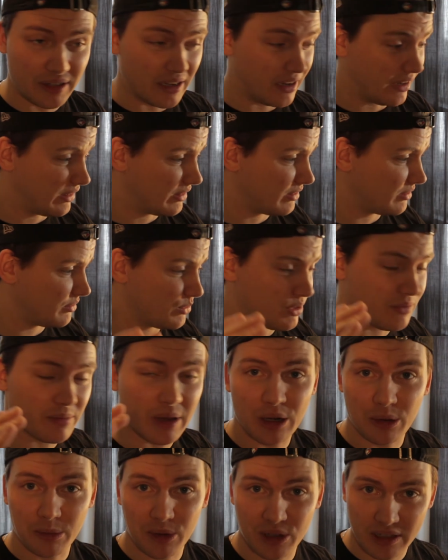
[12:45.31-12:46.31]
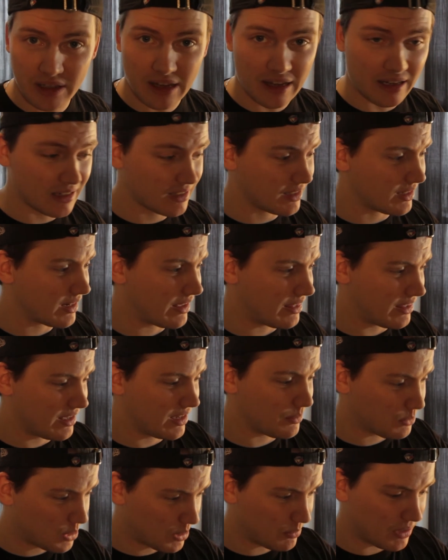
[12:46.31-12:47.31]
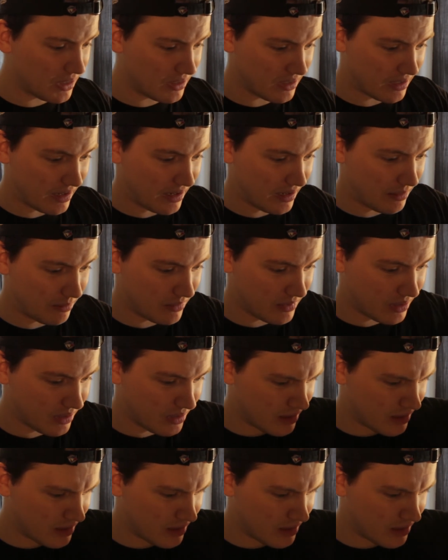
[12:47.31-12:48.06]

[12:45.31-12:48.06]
done. We made our mistakes. I think it might be time.